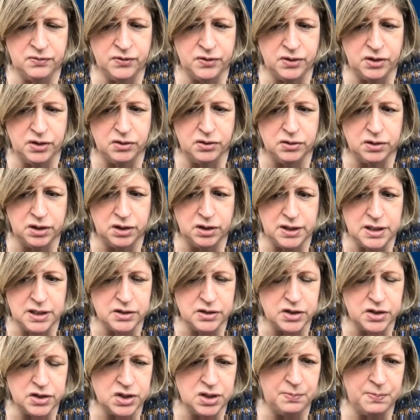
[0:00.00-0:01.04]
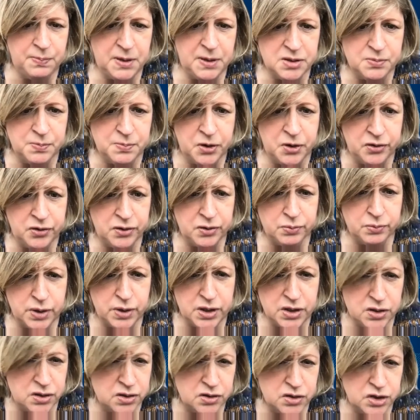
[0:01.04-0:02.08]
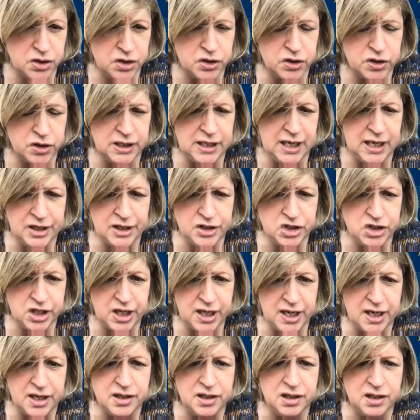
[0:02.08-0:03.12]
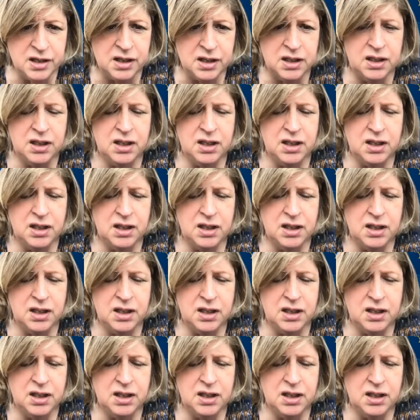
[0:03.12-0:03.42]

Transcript: for your leadership as both a researcher and educator.